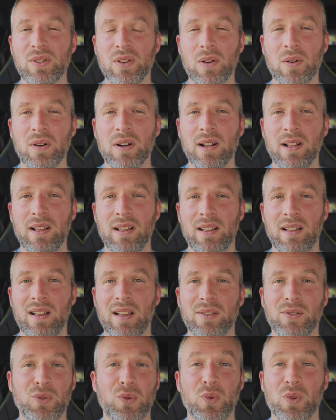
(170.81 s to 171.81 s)
so
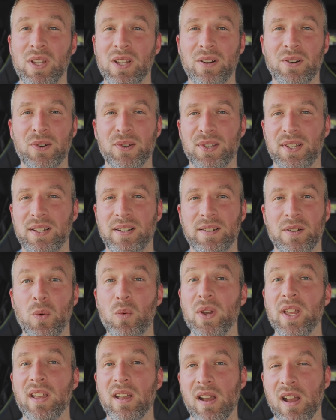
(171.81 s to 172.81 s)
2 years and a
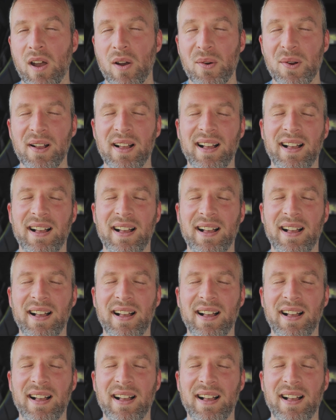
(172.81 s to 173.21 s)
week ago.